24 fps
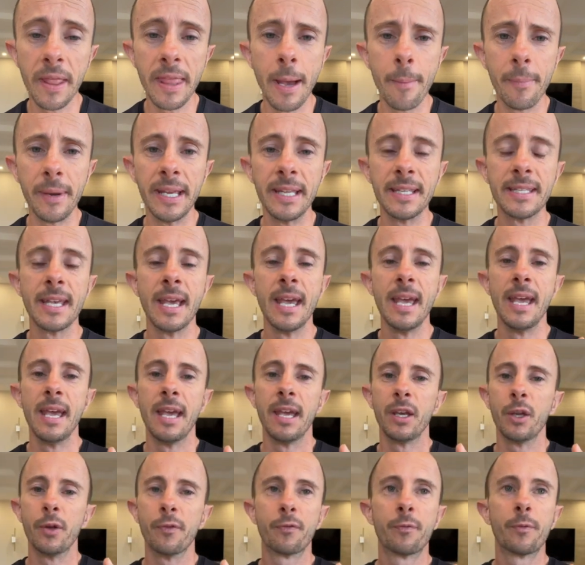That means
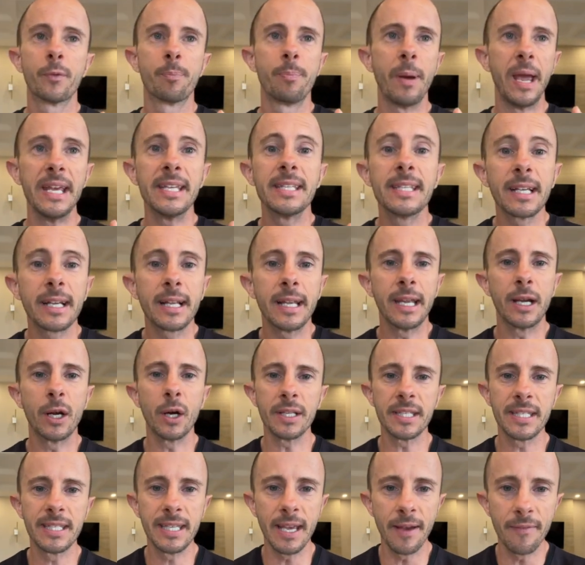you've basically
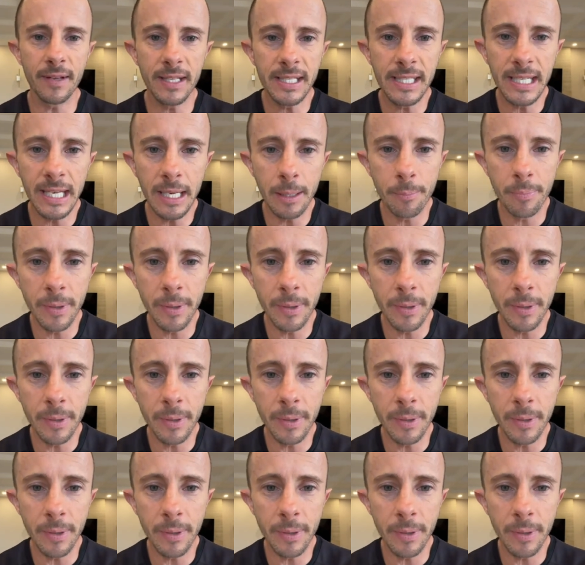got 17